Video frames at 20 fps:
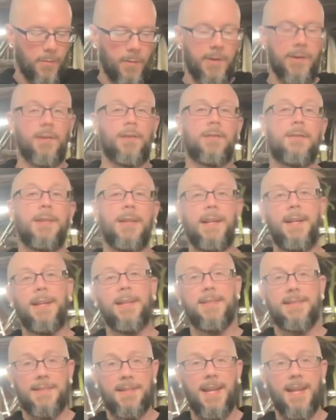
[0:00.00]
wheel
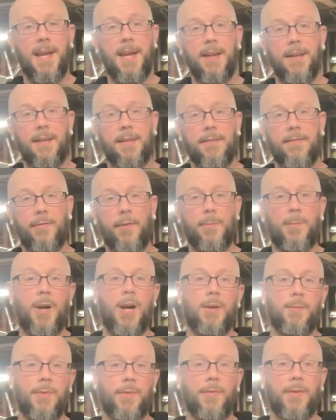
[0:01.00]
cleaning stand from
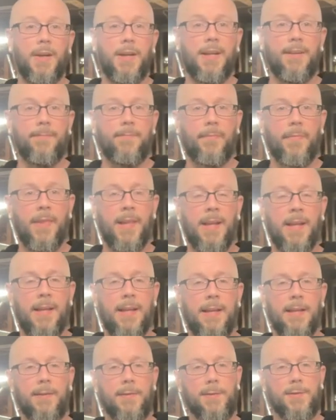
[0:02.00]
Harbor Freight.
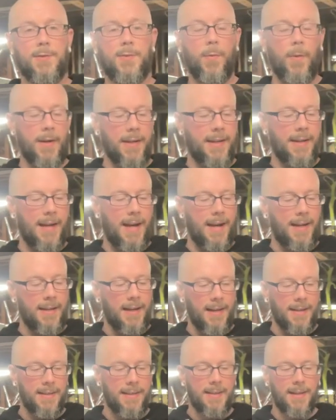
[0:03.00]
It was
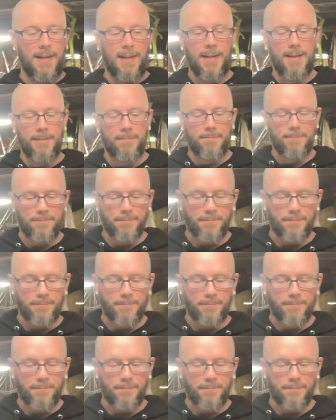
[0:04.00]
$29.99.